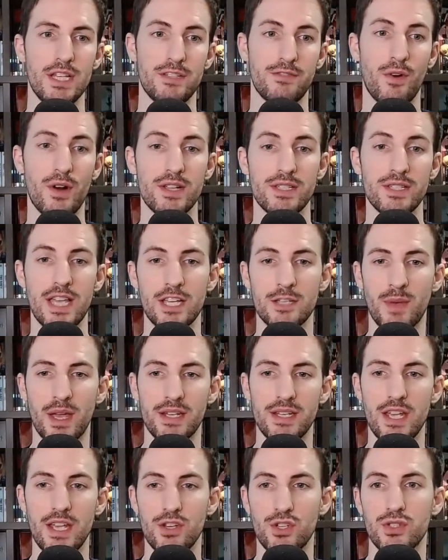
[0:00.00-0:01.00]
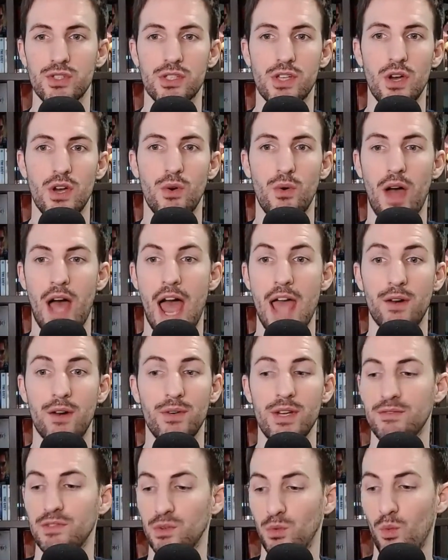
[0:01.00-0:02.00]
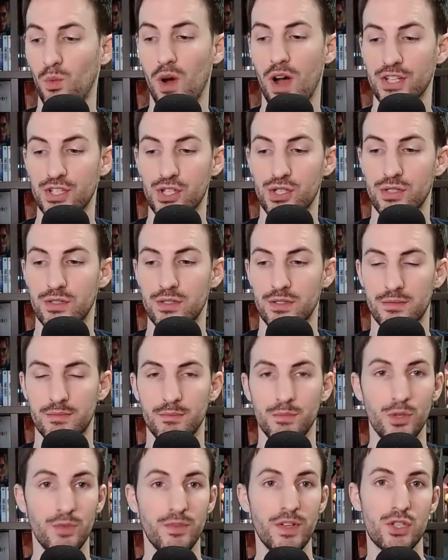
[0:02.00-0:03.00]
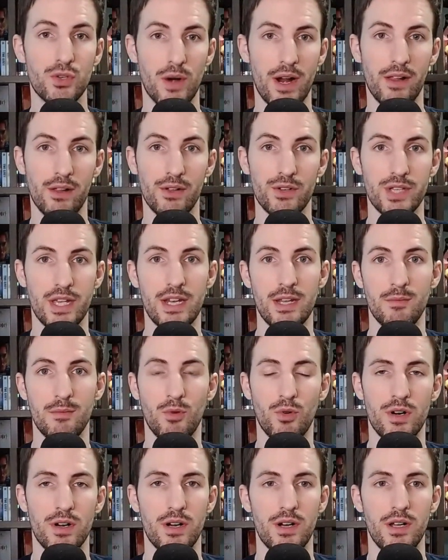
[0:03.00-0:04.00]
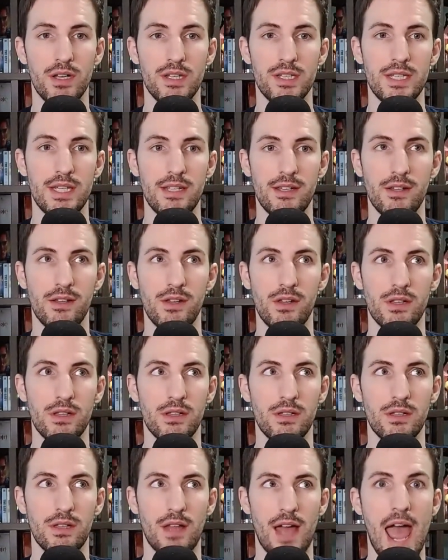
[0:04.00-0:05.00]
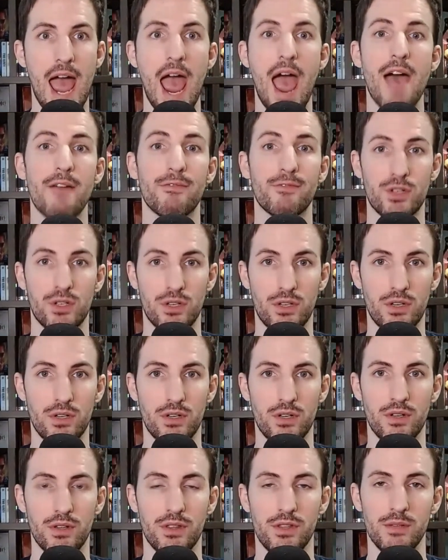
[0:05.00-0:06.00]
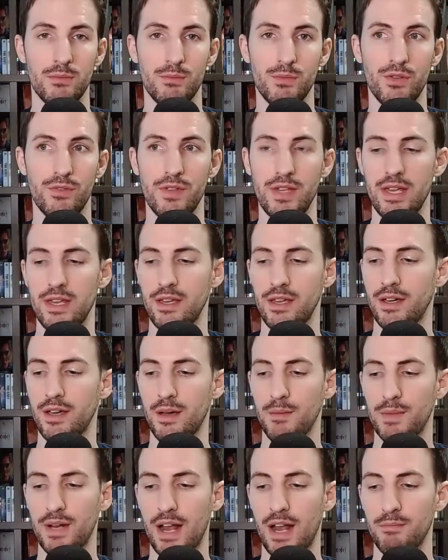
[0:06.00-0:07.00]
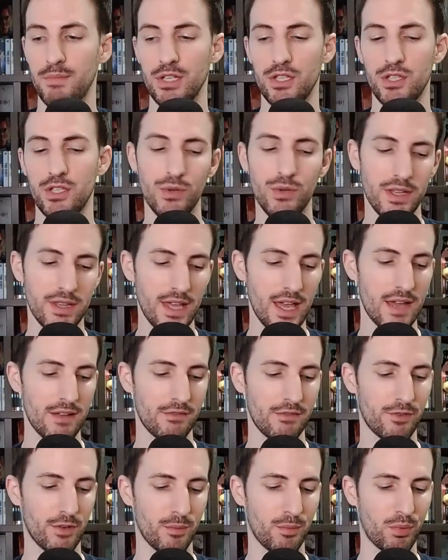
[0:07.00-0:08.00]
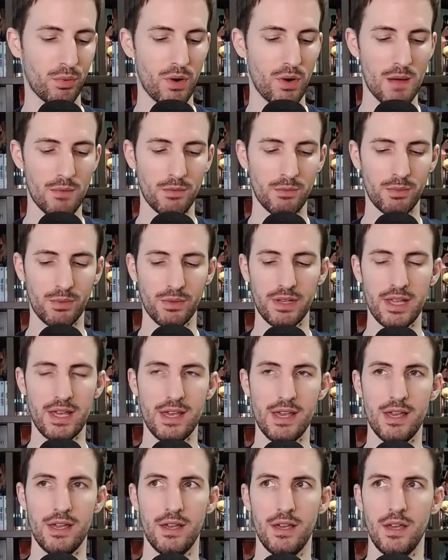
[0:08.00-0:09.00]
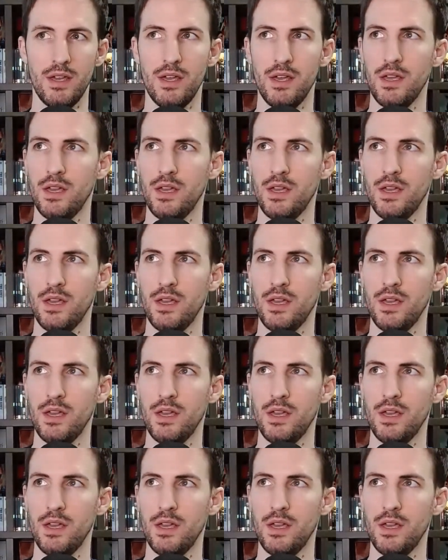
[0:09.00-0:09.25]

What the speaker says: as far as expectations go, I don't even watch movie trailers anymore until after the movie. And I've been doing that for probably